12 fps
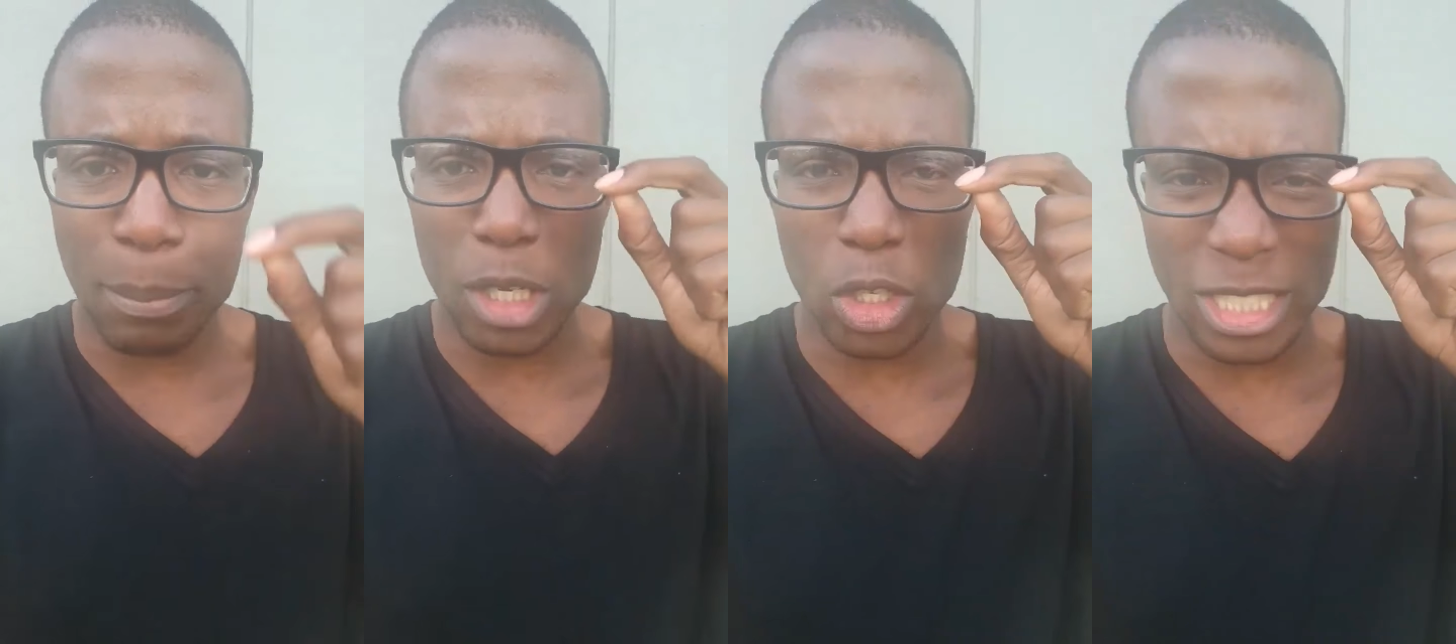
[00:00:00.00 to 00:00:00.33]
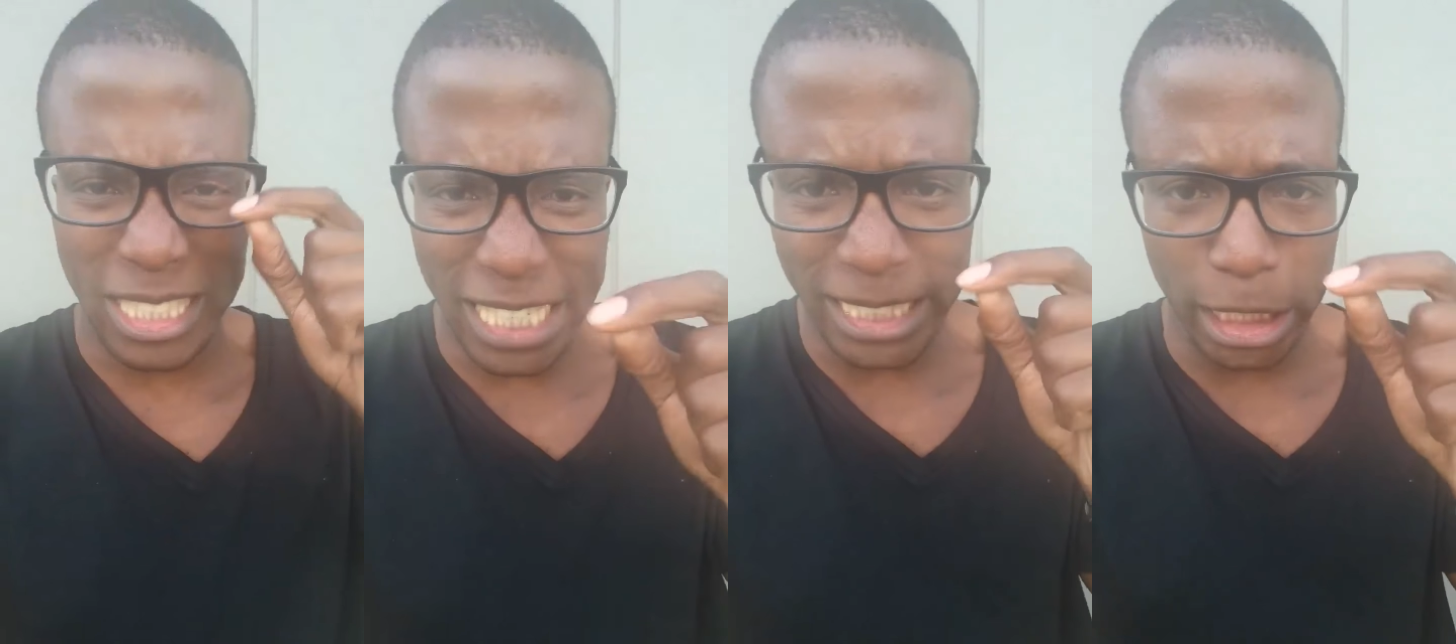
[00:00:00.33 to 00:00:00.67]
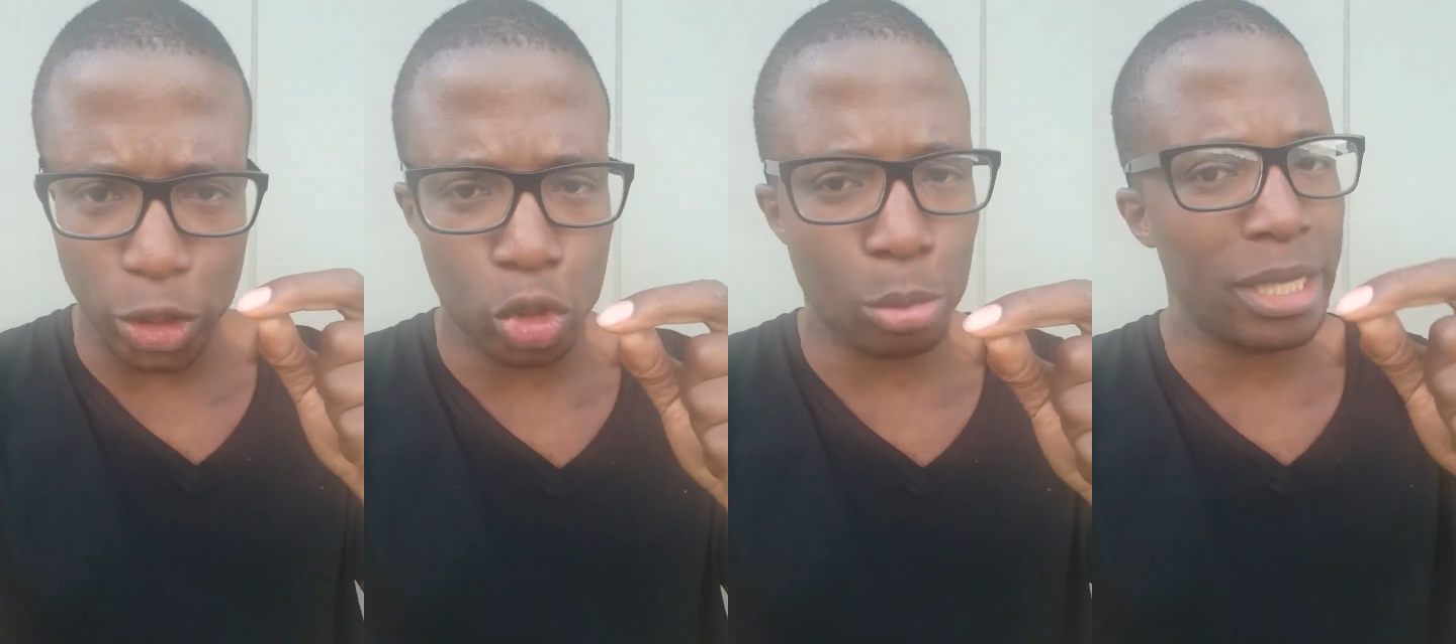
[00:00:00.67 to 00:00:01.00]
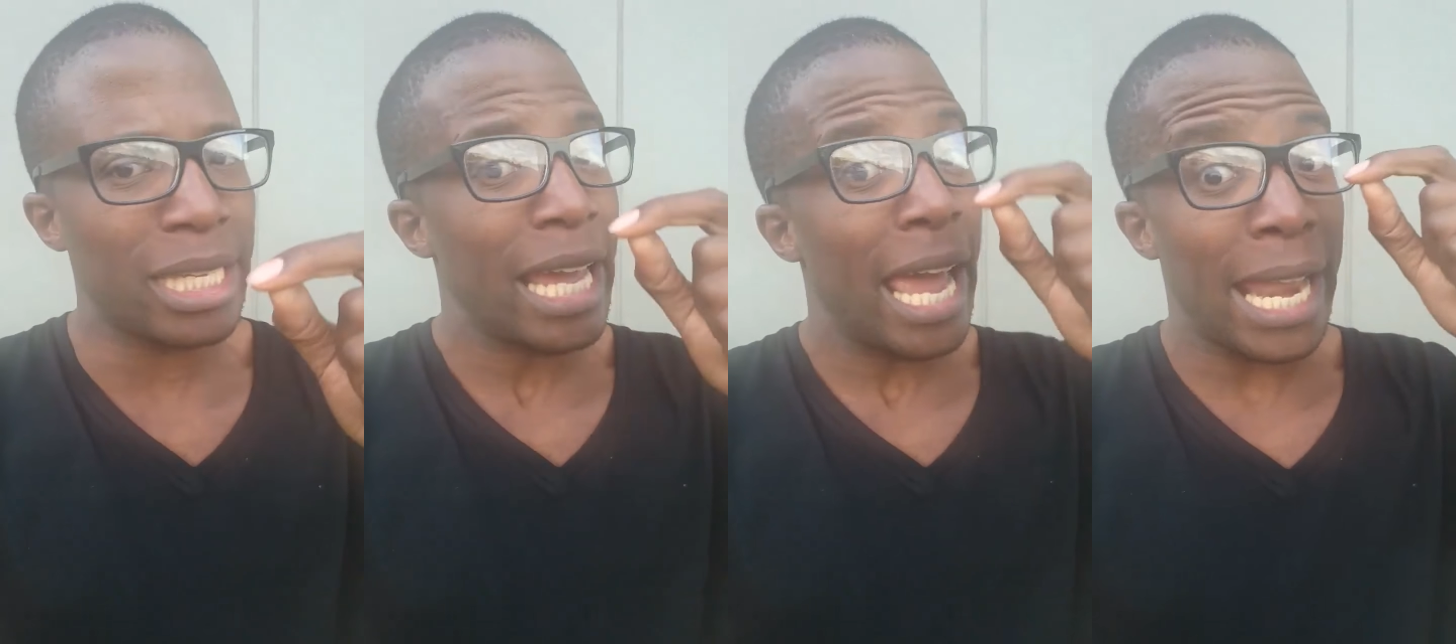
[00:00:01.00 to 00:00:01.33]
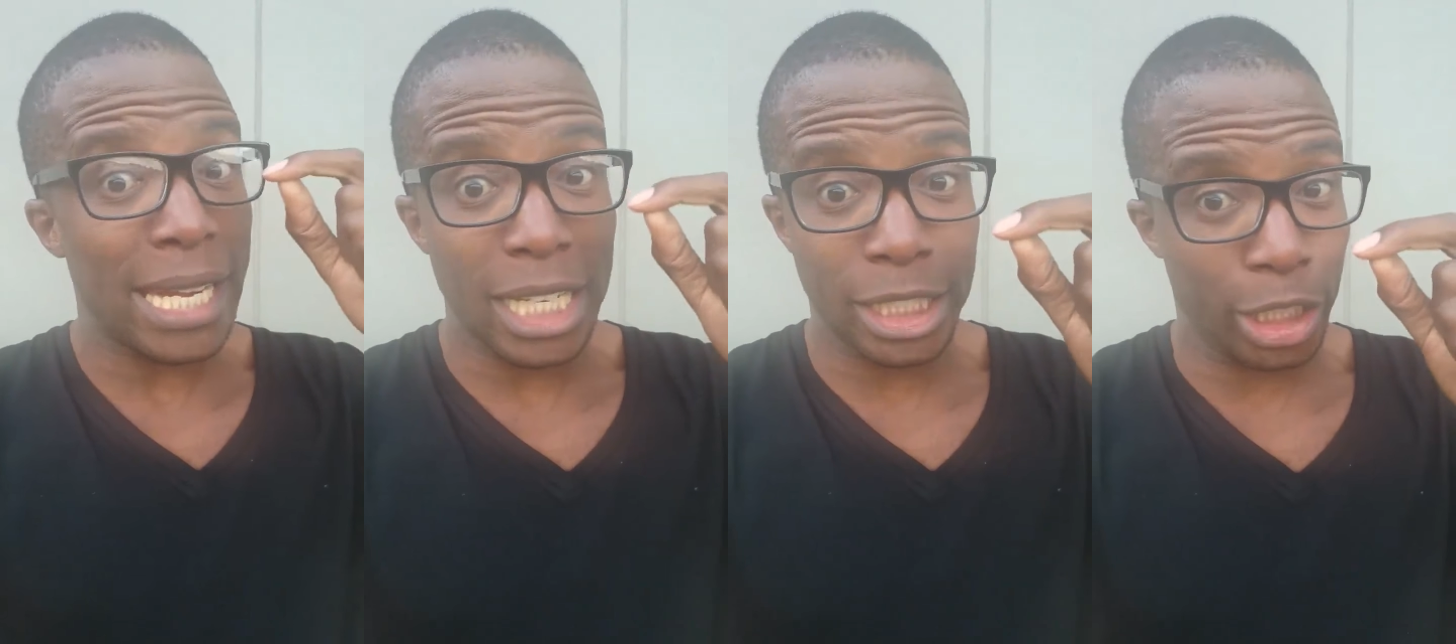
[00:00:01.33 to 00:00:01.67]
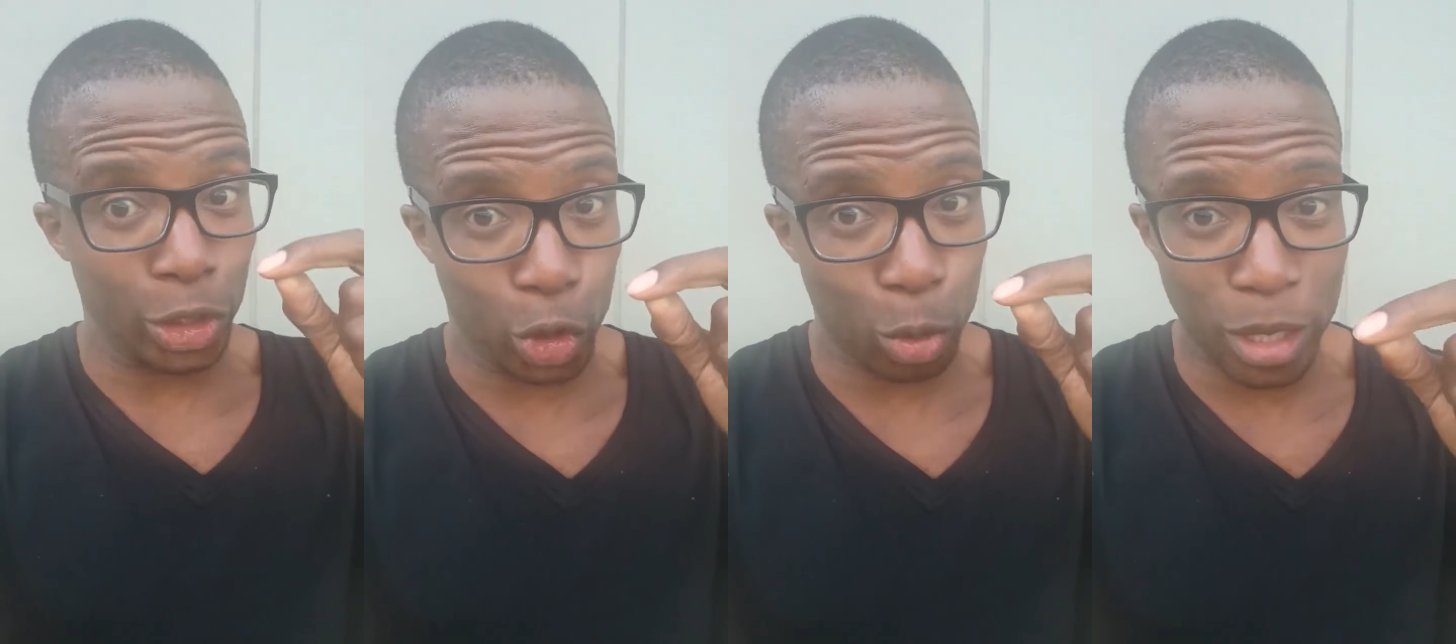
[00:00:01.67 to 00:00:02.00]
Because listen to me and
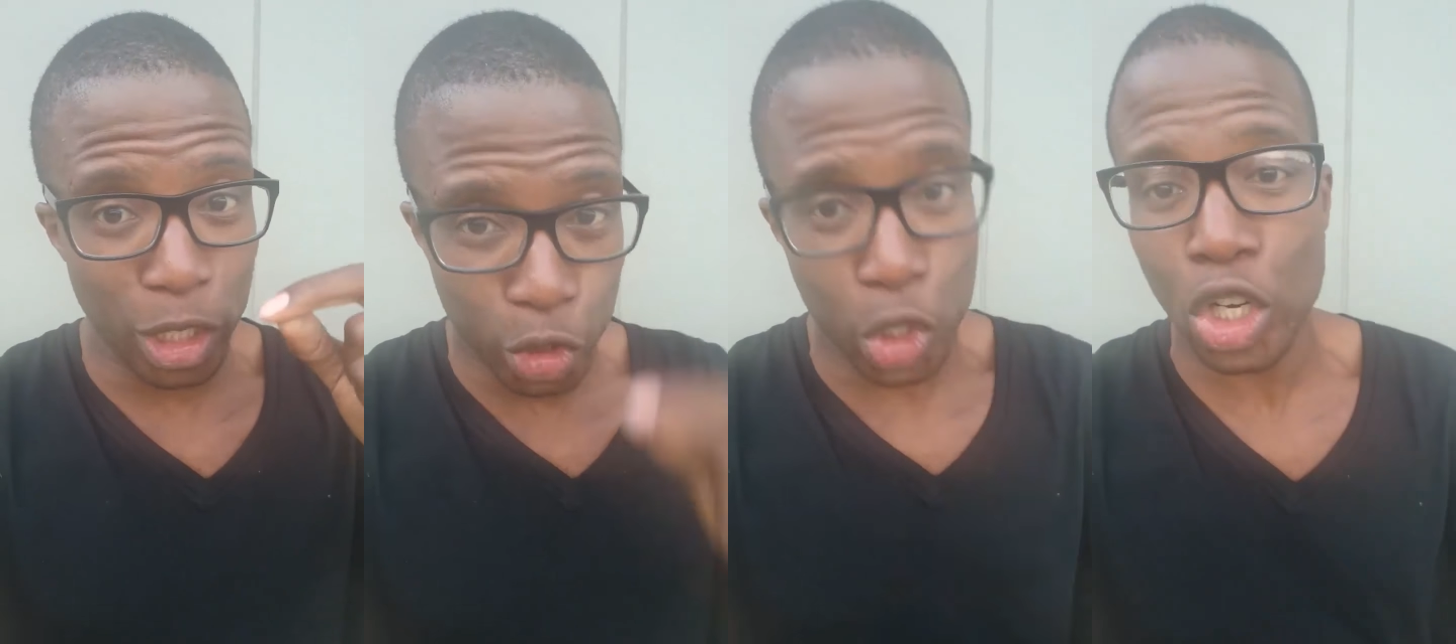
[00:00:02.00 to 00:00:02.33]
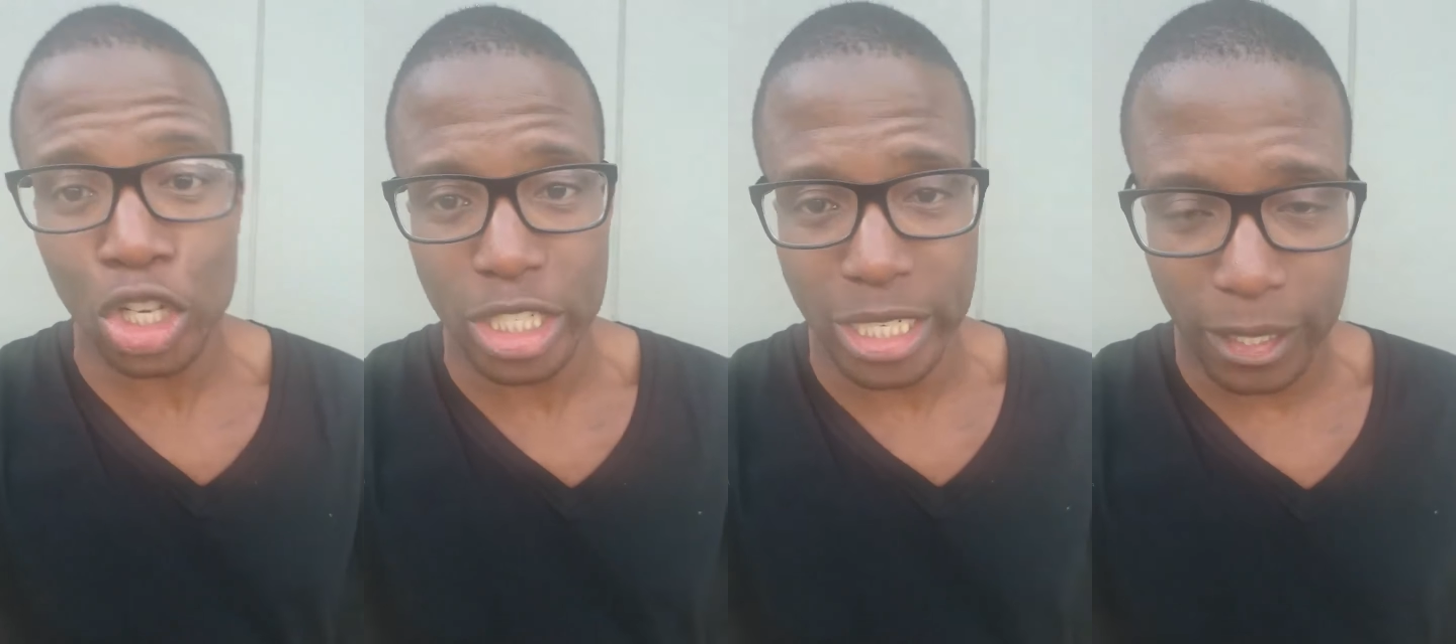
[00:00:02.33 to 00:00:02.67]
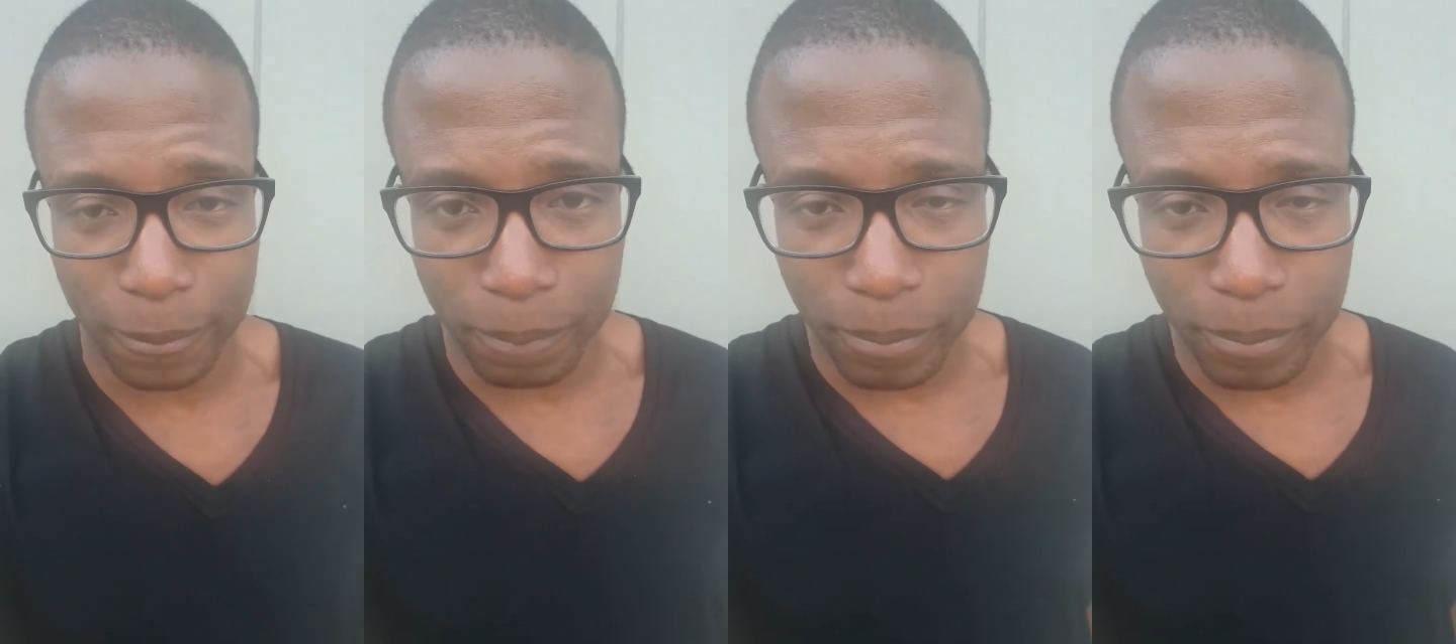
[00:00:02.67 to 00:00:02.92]
listen to me good.